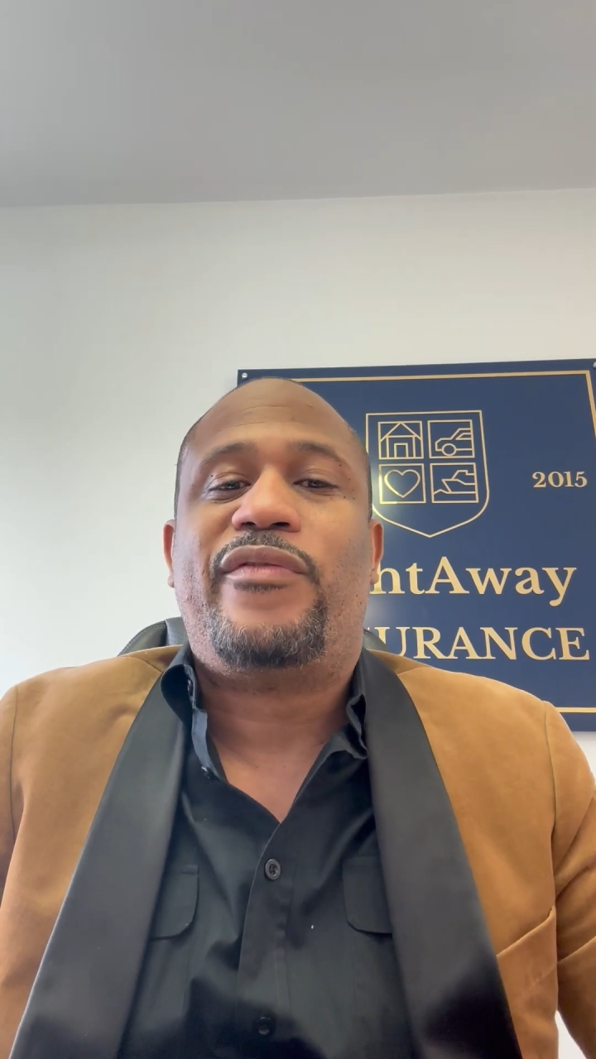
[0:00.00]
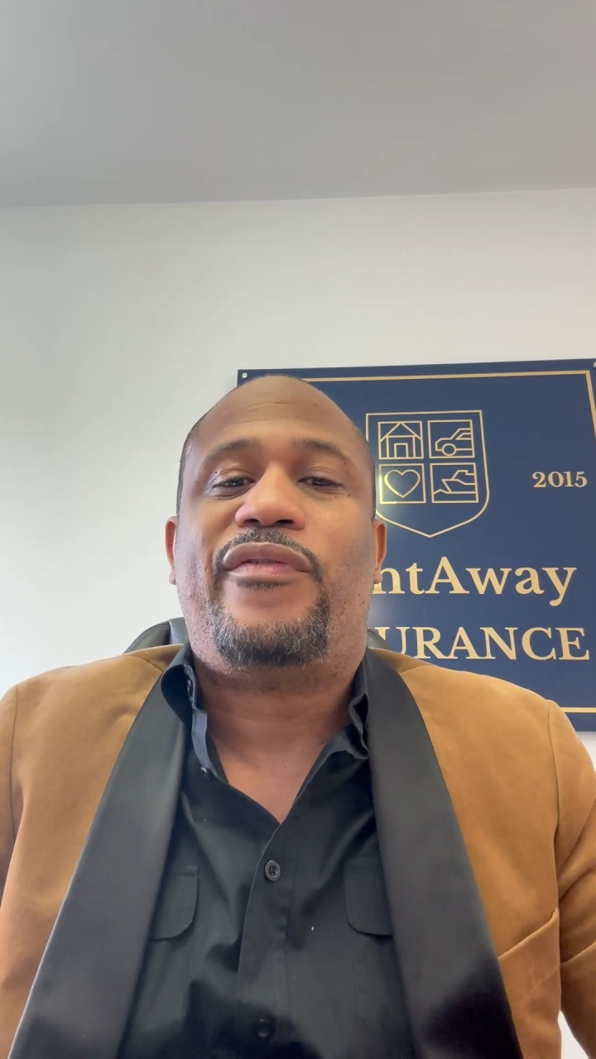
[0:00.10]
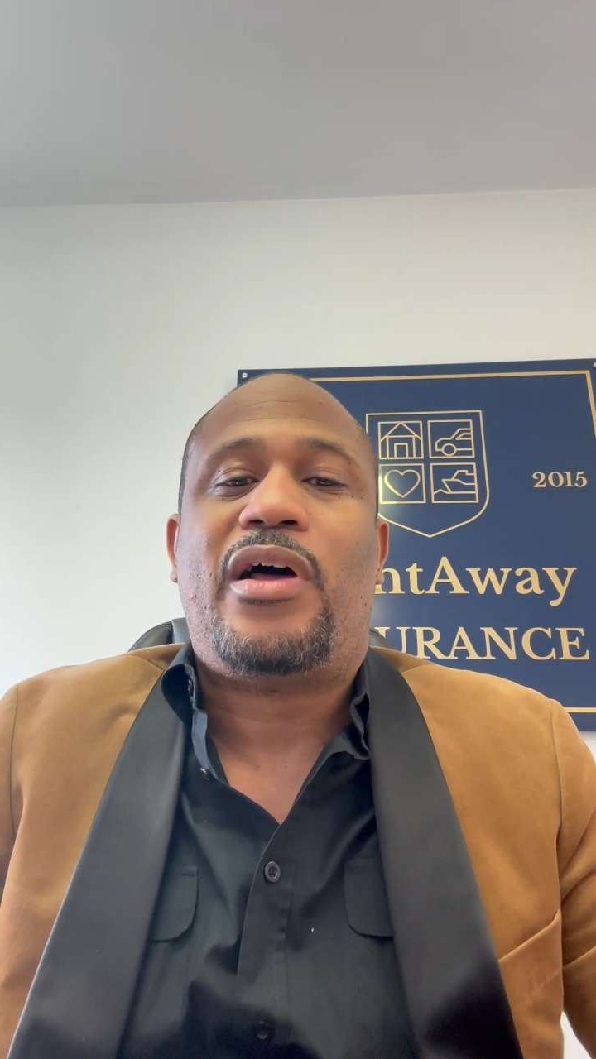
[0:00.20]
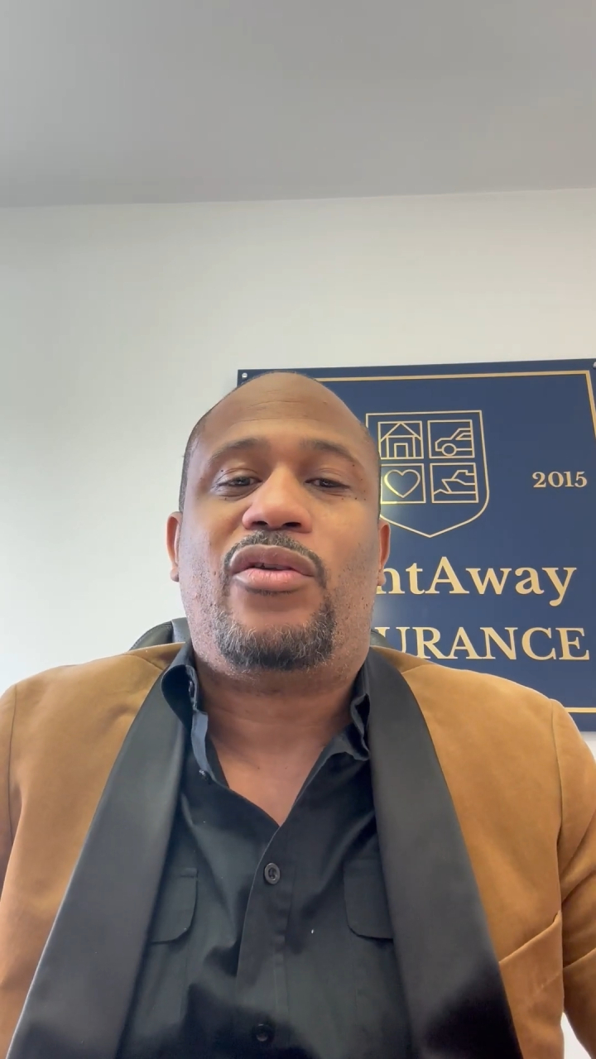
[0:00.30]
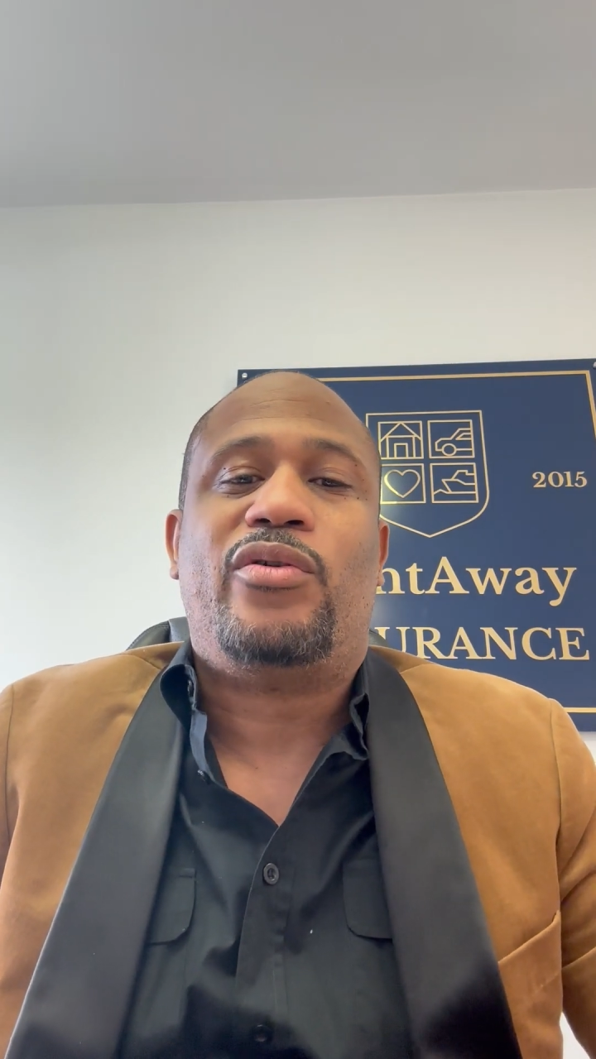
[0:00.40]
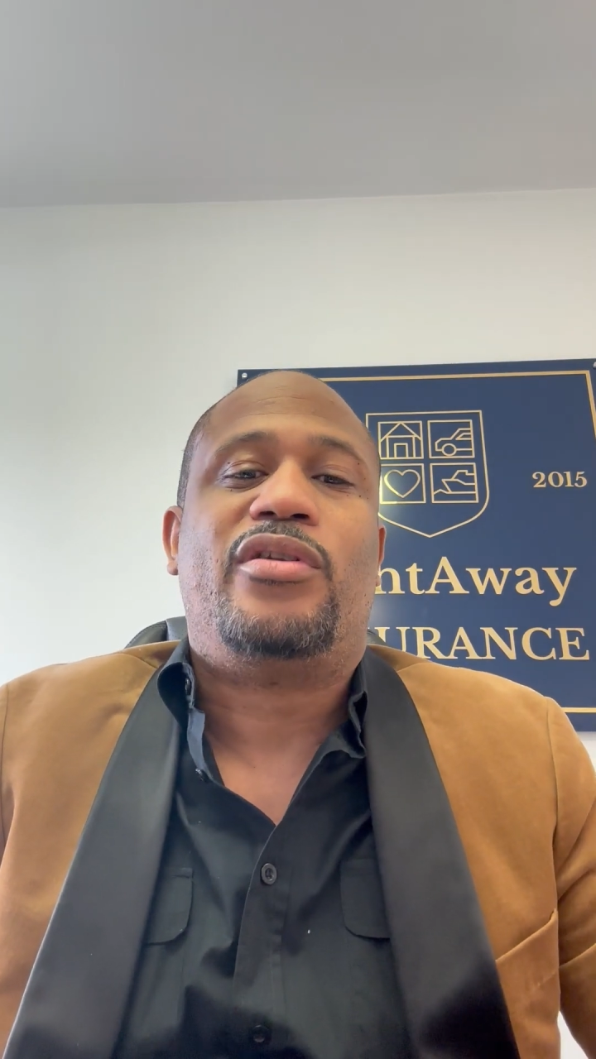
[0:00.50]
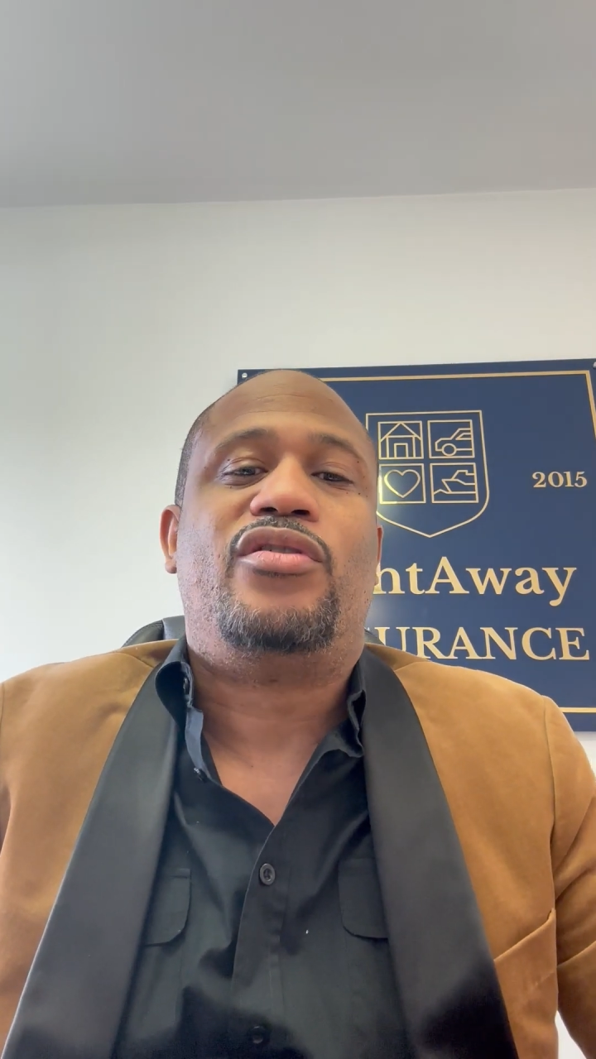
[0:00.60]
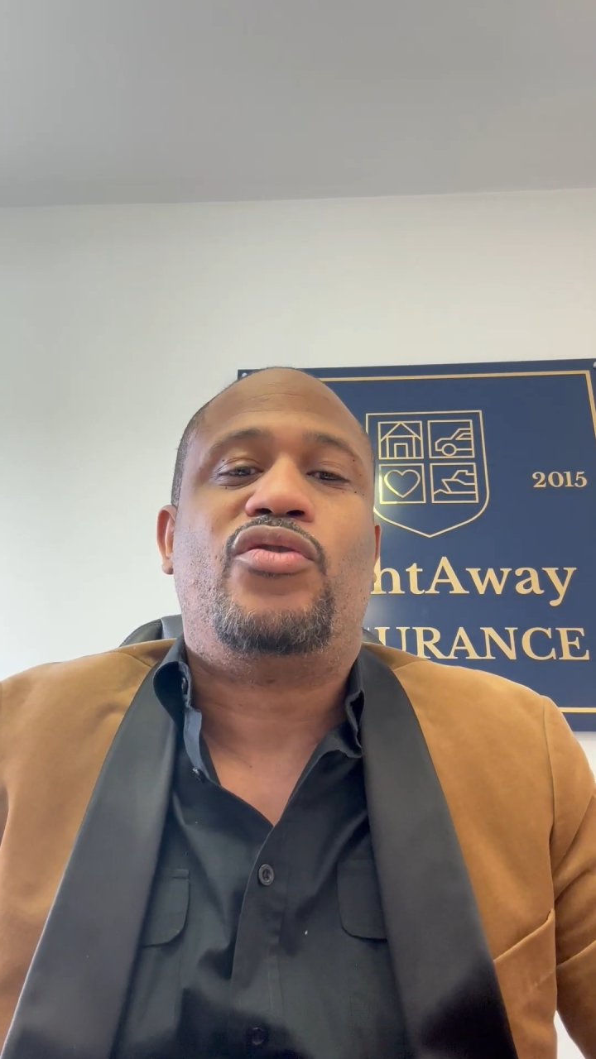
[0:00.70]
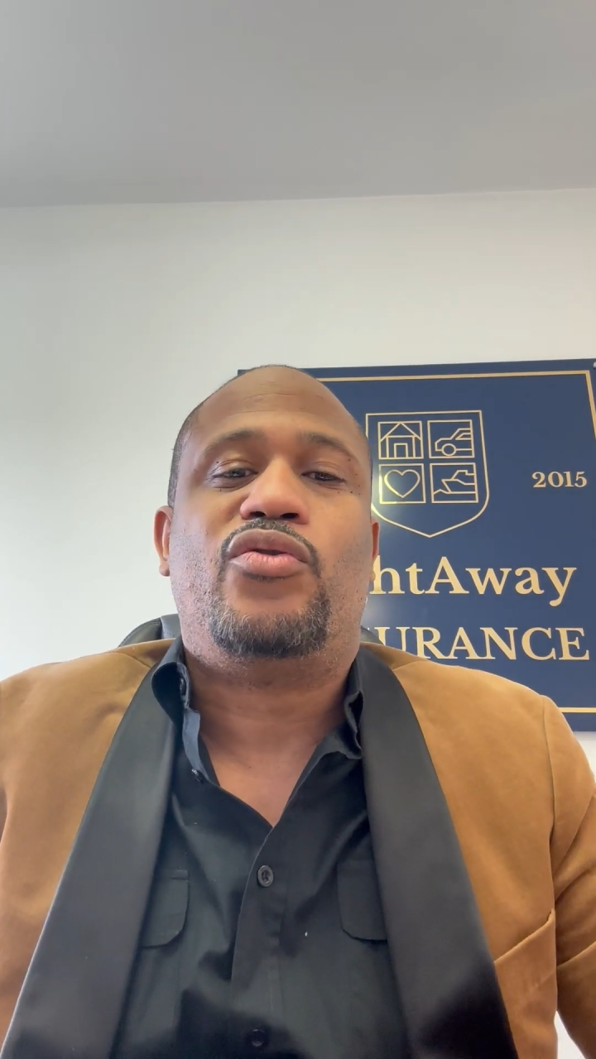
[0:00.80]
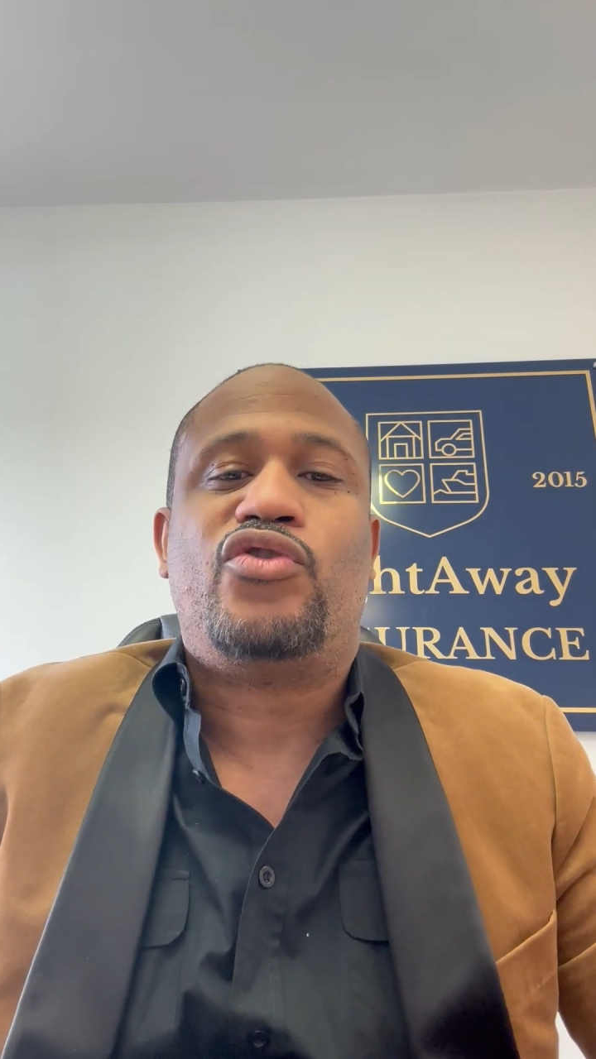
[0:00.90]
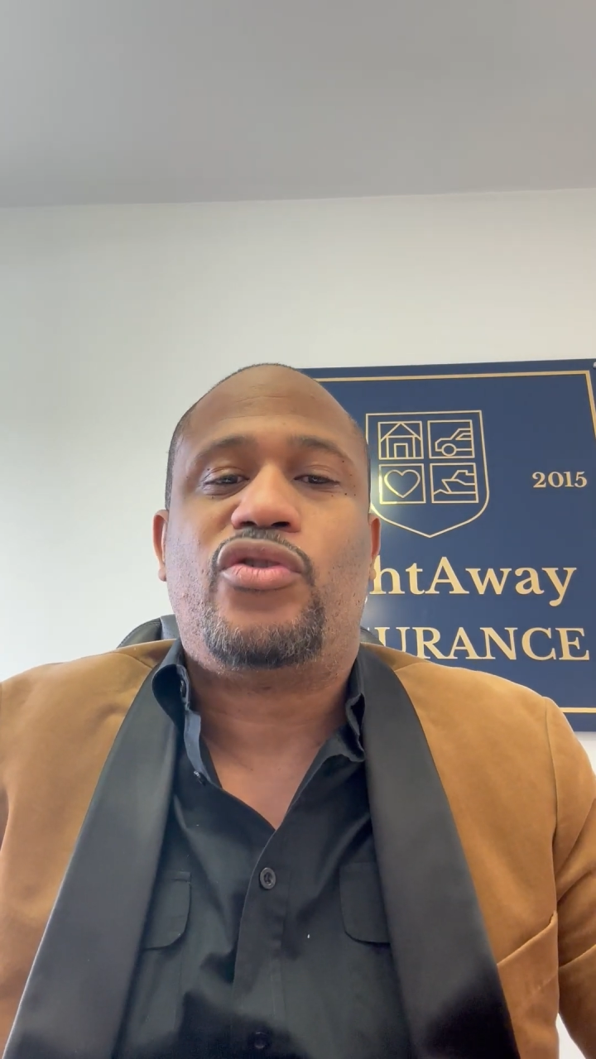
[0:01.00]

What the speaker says: following the news,